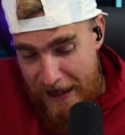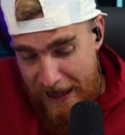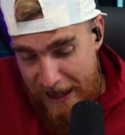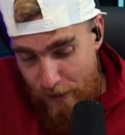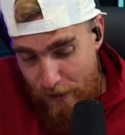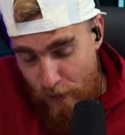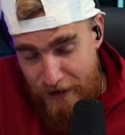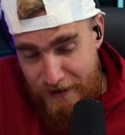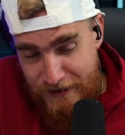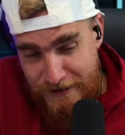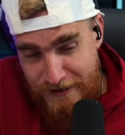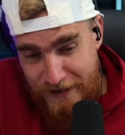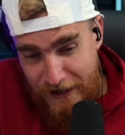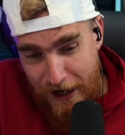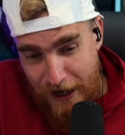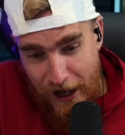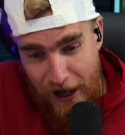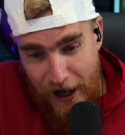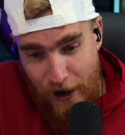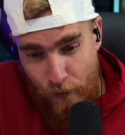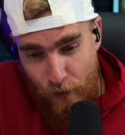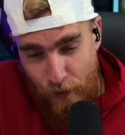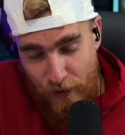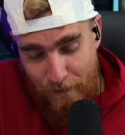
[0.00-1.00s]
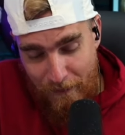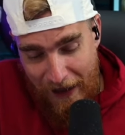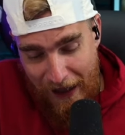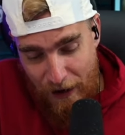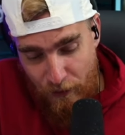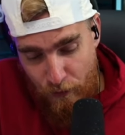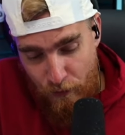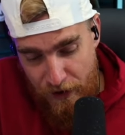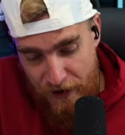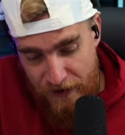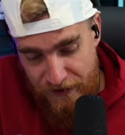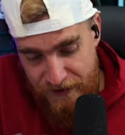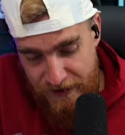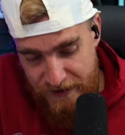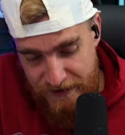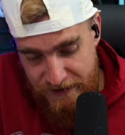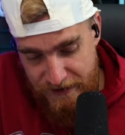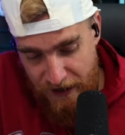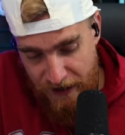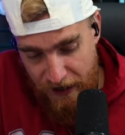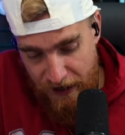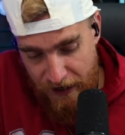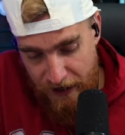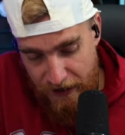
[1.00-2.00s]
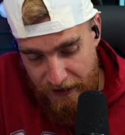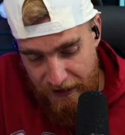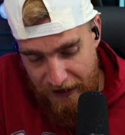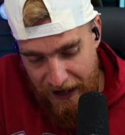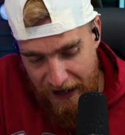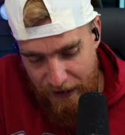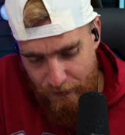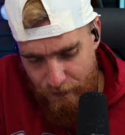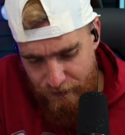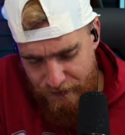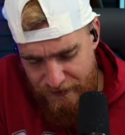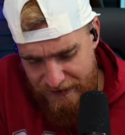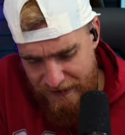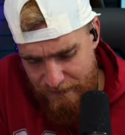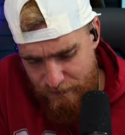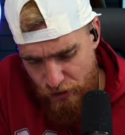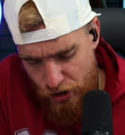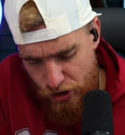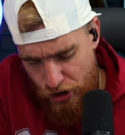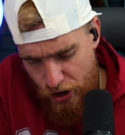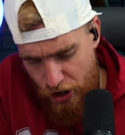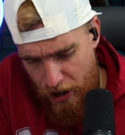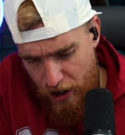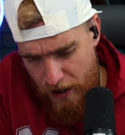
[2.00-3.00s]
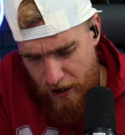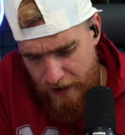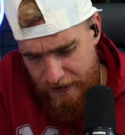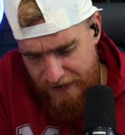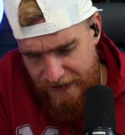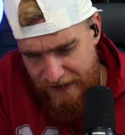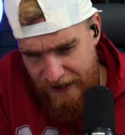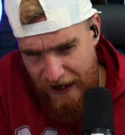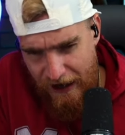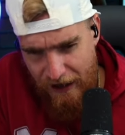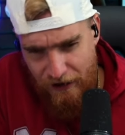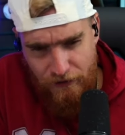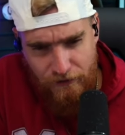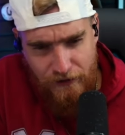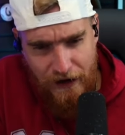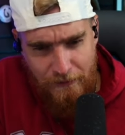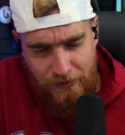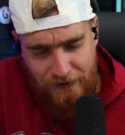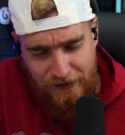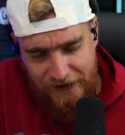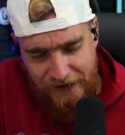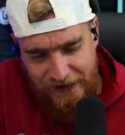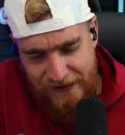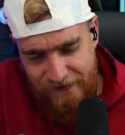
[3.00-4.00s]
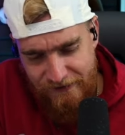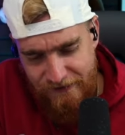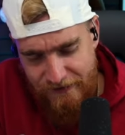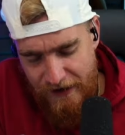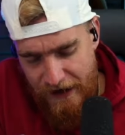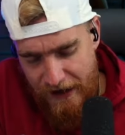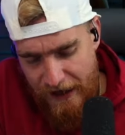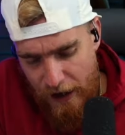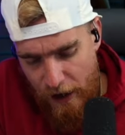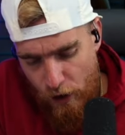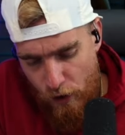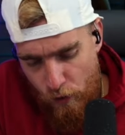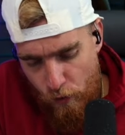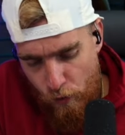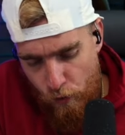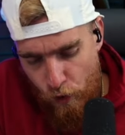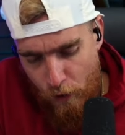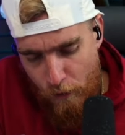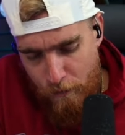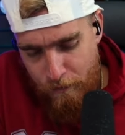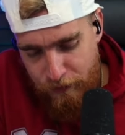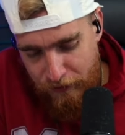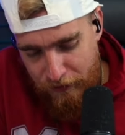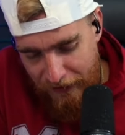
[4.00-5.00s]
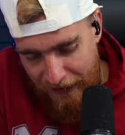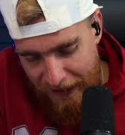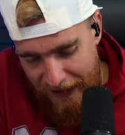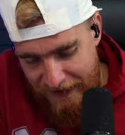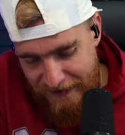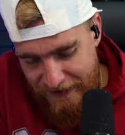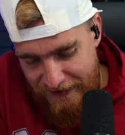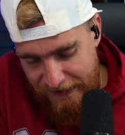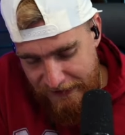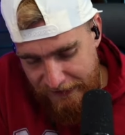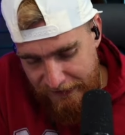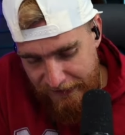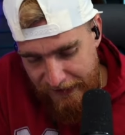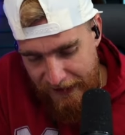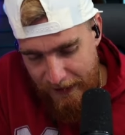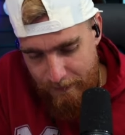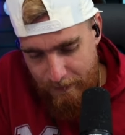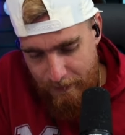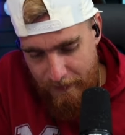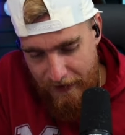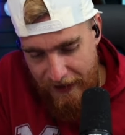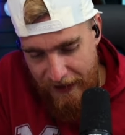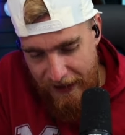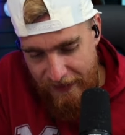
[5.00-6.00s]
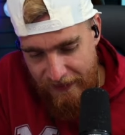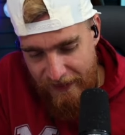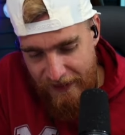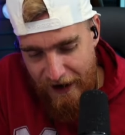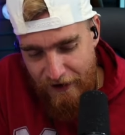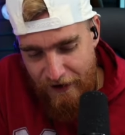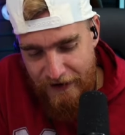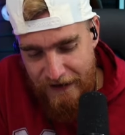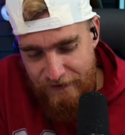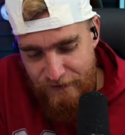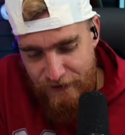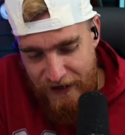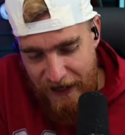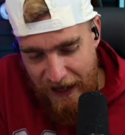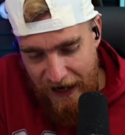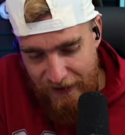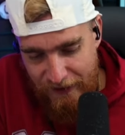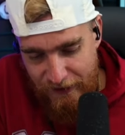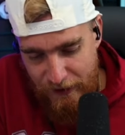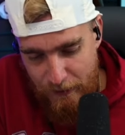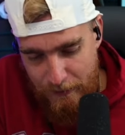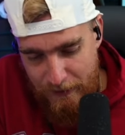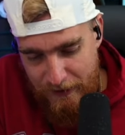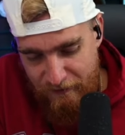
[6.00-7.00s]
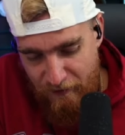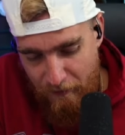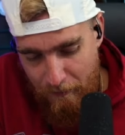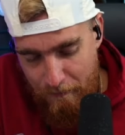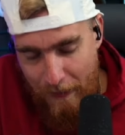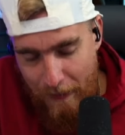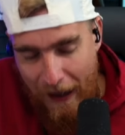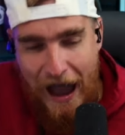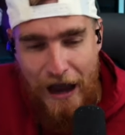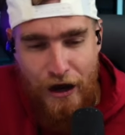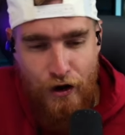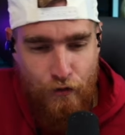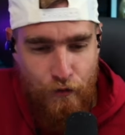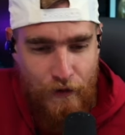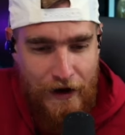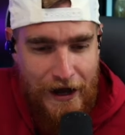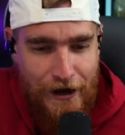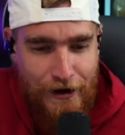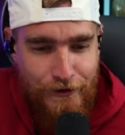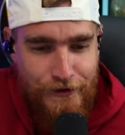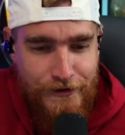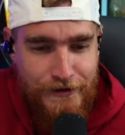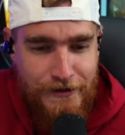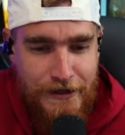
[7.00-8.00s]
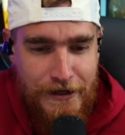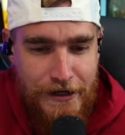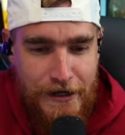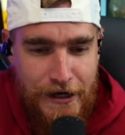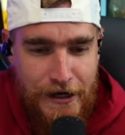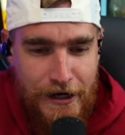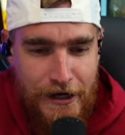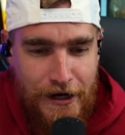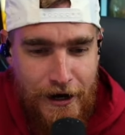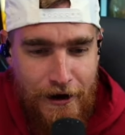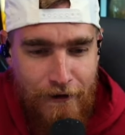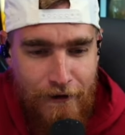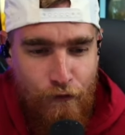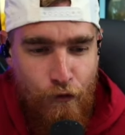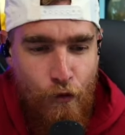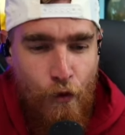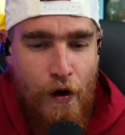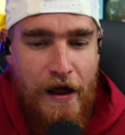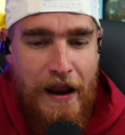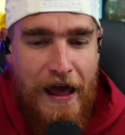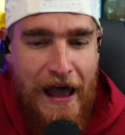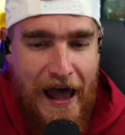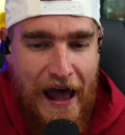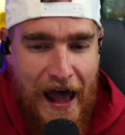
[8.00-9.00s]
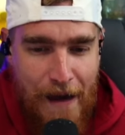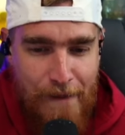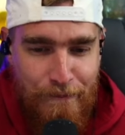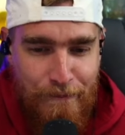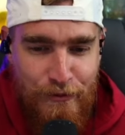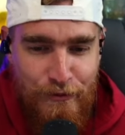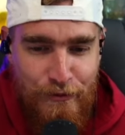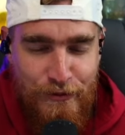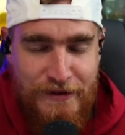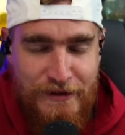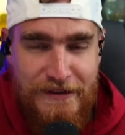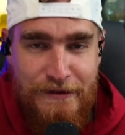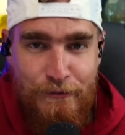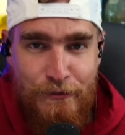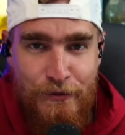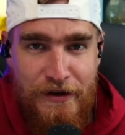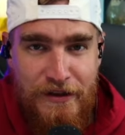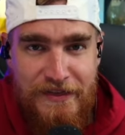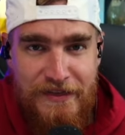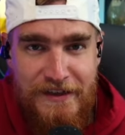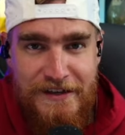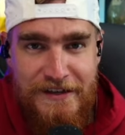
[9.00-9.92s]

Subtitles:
he went back with this guy, what was his name? Sean Keller, I believe. We'll play the clip, and then I'll give you kind of a little bit of a background of what happened with